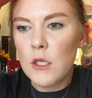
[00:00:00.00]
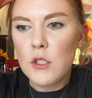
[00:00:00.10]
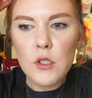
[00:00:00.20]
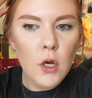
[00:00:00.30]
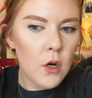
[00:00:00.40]

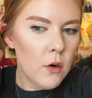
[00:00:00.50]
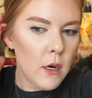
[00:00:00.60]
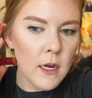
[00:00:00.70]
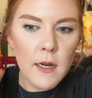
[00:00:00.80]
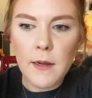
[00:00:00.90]

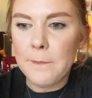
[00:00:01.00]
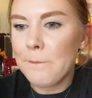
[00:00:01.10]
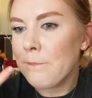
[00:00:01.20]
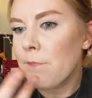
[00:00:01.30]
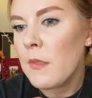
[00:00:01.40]
So
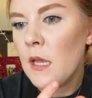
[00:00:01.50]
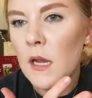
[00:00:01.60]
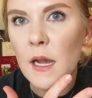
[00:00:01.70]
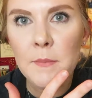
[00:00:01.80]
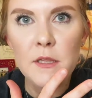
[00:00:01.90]
I'm
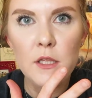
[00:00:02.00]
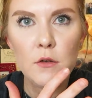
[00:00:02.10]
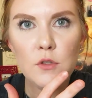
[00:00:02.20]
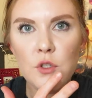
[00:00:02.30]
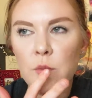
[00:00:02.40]
a
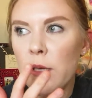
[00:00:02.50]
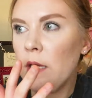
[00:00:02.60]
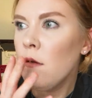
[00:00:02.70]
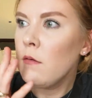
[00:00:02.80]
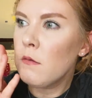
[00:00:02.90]
little
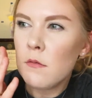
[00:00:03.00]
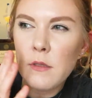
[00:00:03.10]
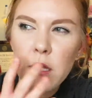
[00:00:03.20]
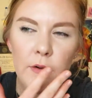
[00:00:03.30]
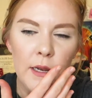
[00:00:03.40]
dewy,
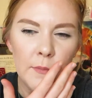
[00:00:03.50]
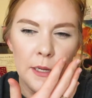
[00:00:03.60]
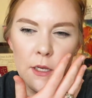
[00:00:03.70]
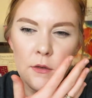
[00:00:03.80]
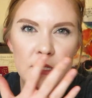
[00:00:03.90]
like right in
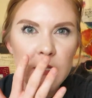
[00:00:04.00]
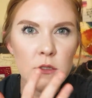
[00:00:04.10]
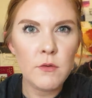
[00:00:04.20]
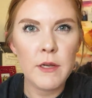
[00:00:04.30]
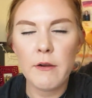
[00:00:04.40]
my
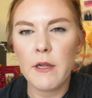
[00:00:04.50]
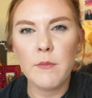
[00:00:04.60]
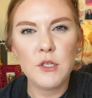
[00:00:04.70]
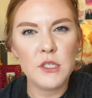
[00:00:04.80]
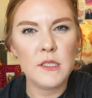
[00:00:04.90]
T-zone area,
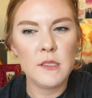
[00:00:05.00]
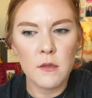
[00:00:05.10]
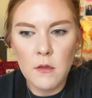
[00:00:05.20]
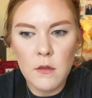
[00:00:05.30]
which is,